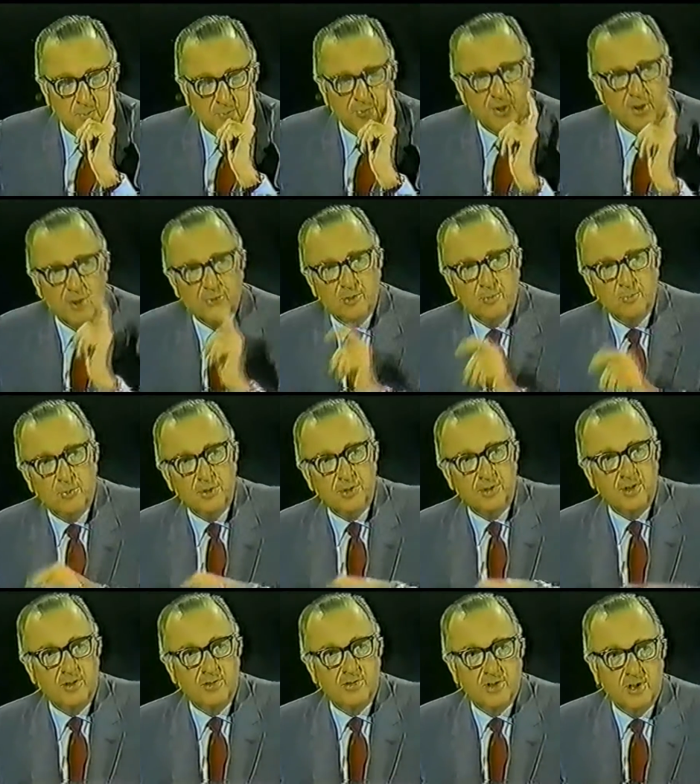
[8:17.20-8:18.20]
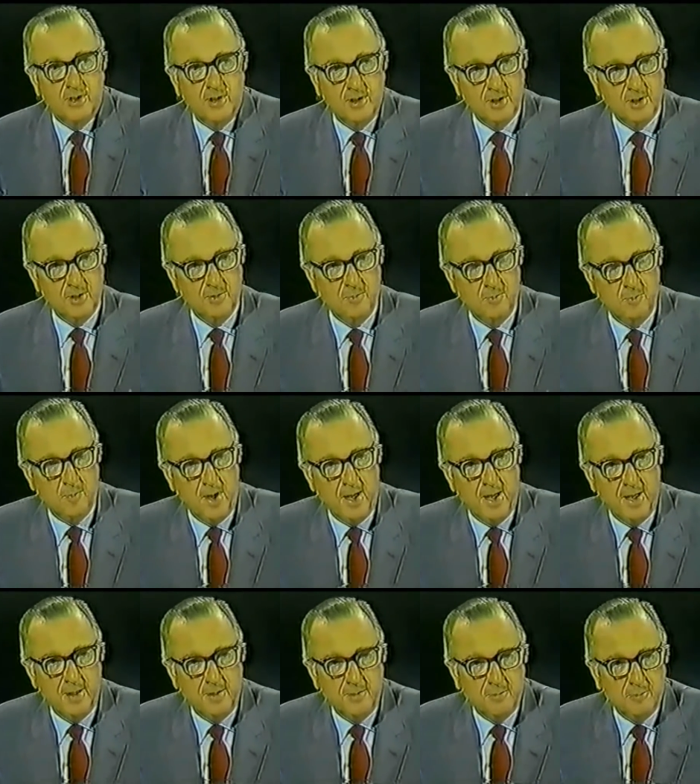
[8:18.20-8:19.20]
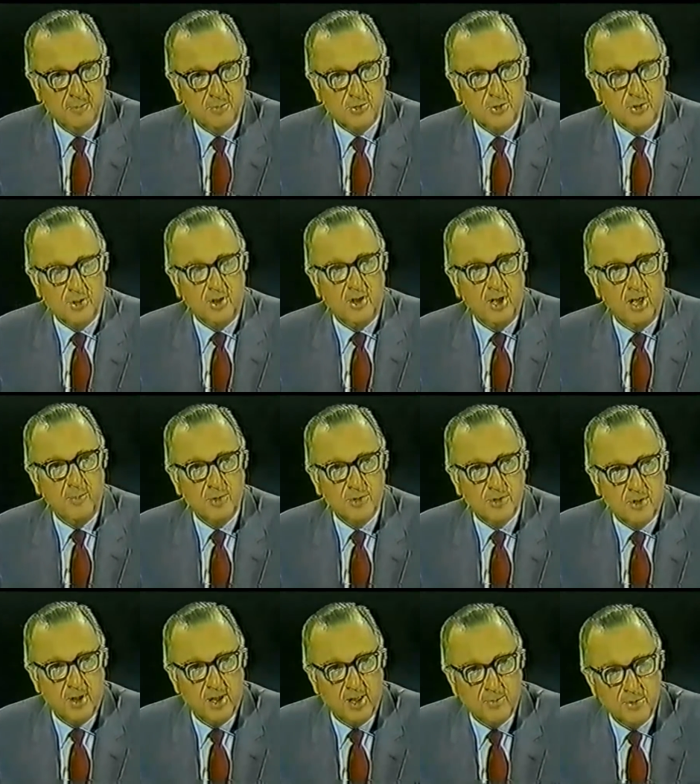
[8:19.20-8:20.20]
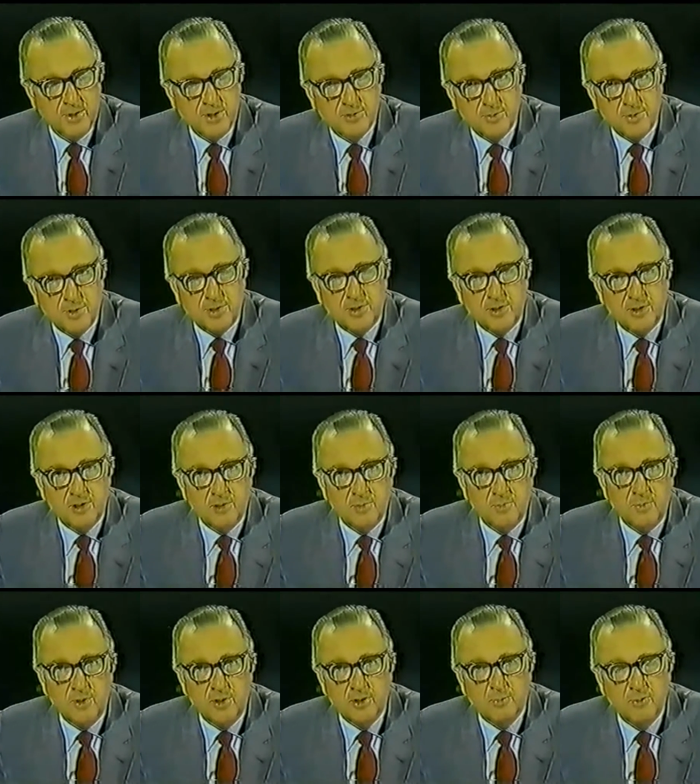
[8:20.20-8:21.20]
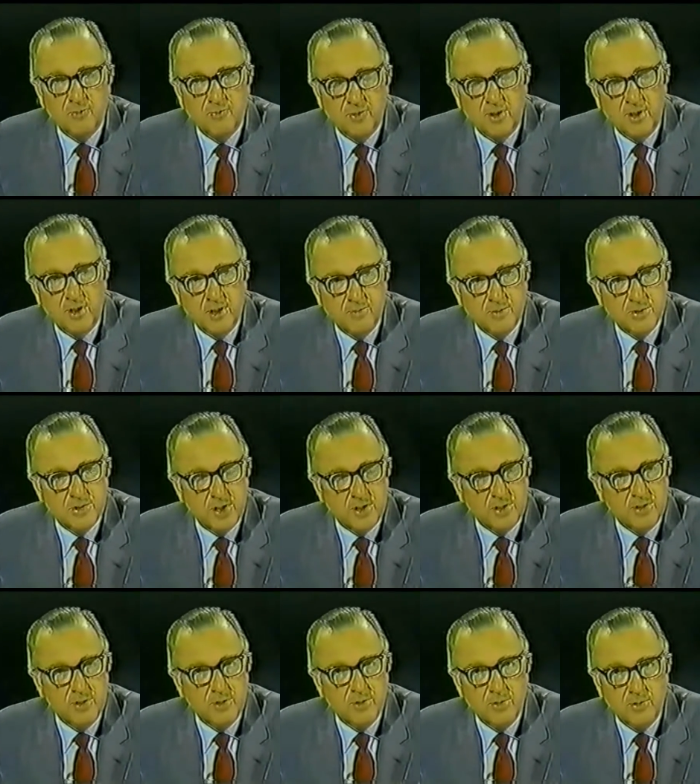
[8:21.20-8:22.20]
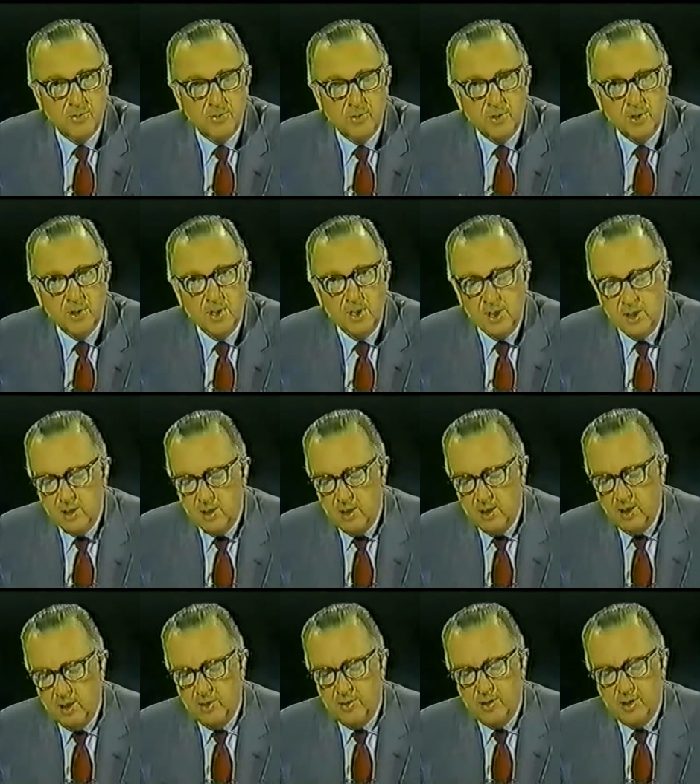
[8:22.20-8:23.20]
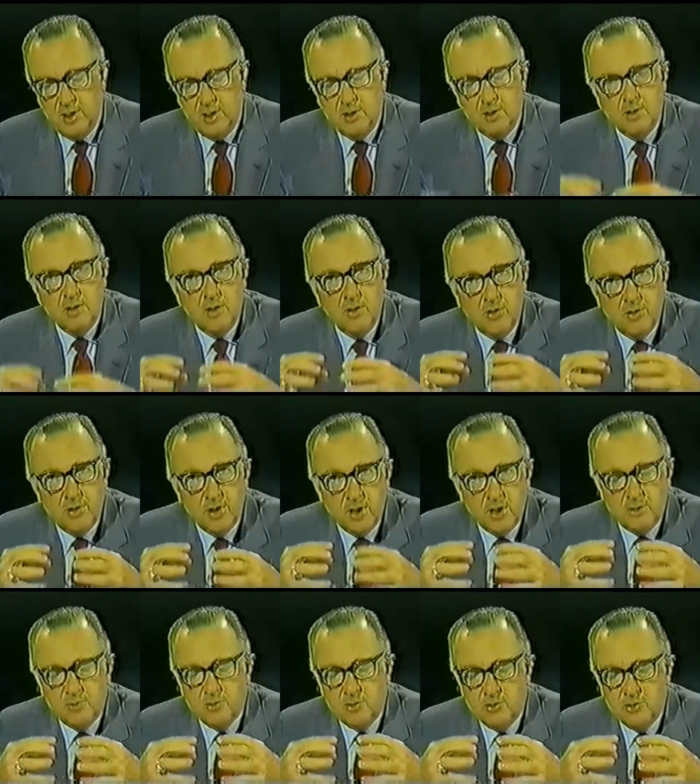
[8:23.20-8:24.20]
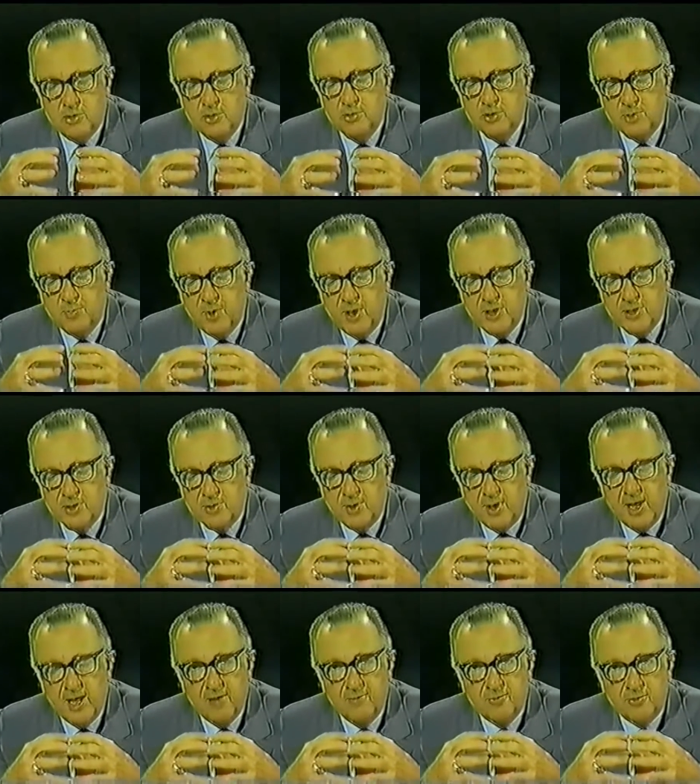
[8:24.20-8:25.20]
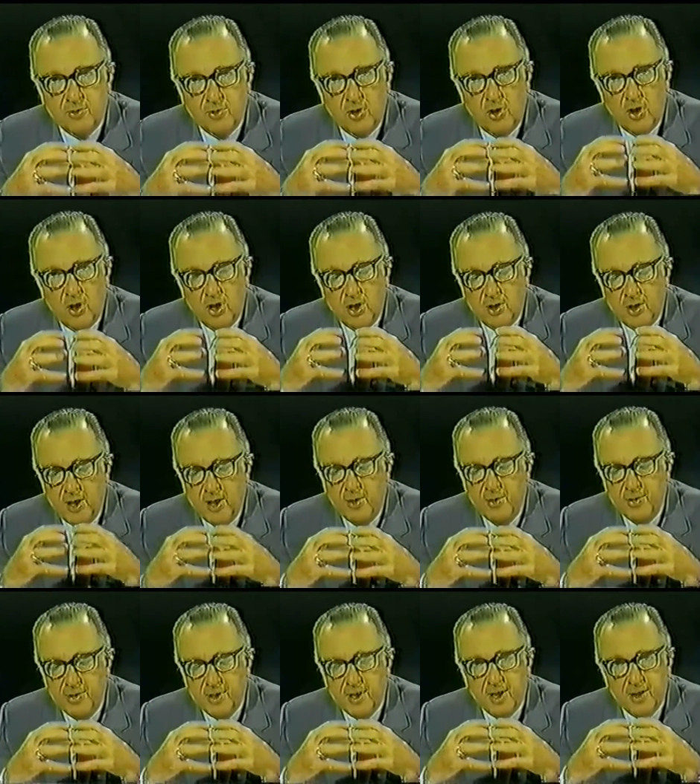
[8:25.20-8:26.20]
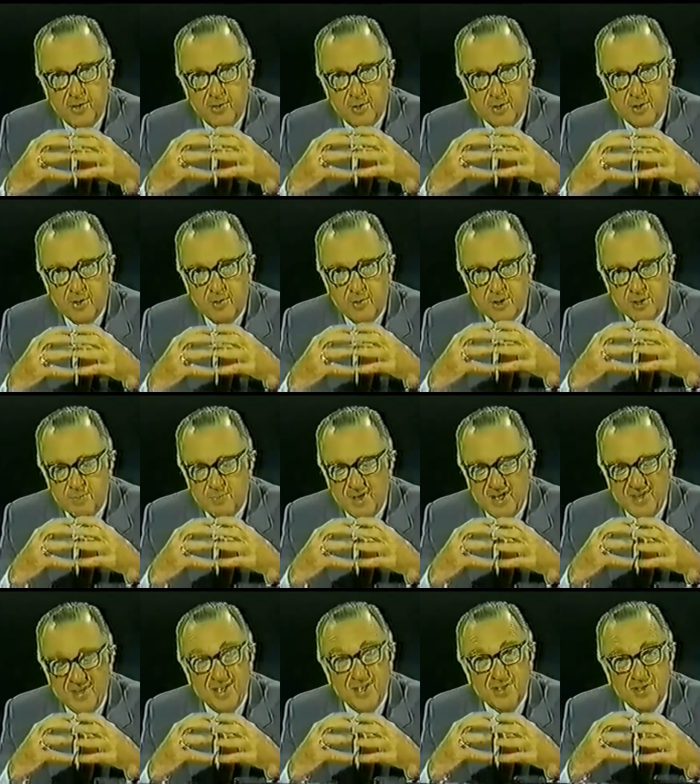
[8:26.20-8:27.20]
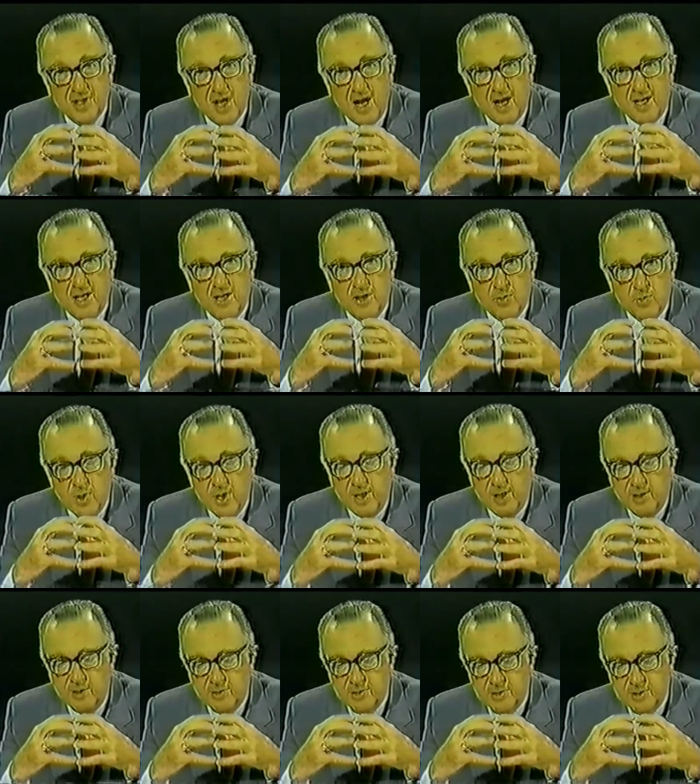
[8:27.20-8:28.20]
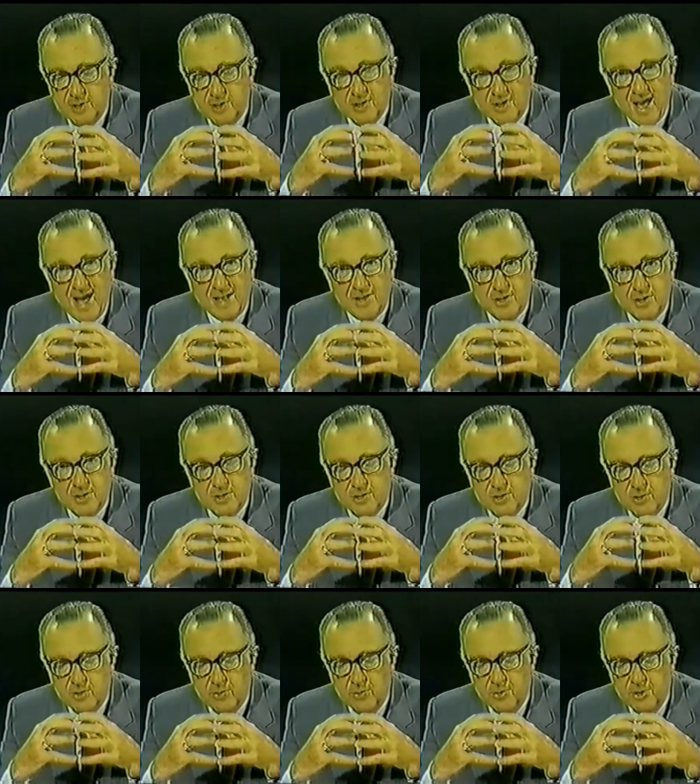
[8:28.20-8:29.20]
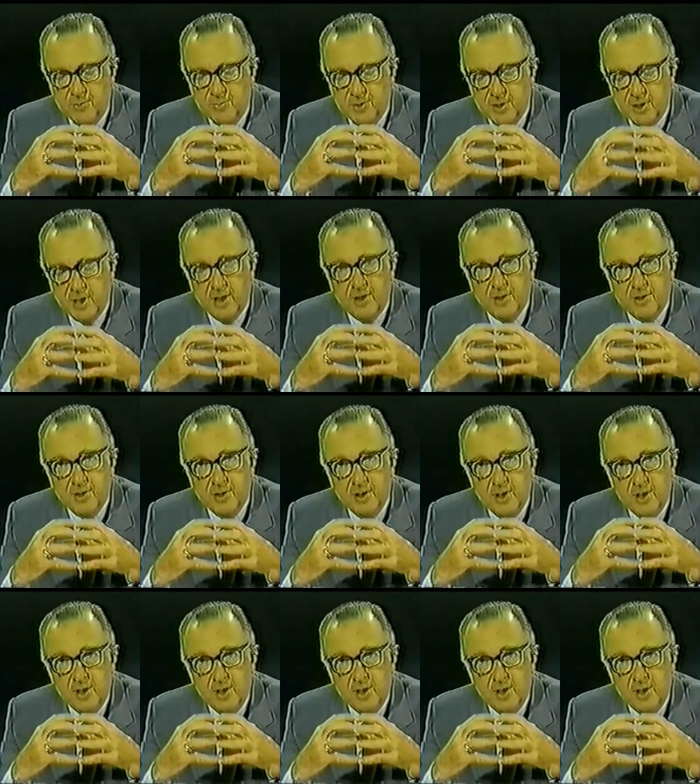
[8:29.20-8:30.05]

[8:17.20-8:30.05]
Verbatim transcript: fellows, and put this in my sort of layman's language, which is befitting of a 6-year-old, the two spacecraft are held together, of course, by these docking rings, these latches that hold them together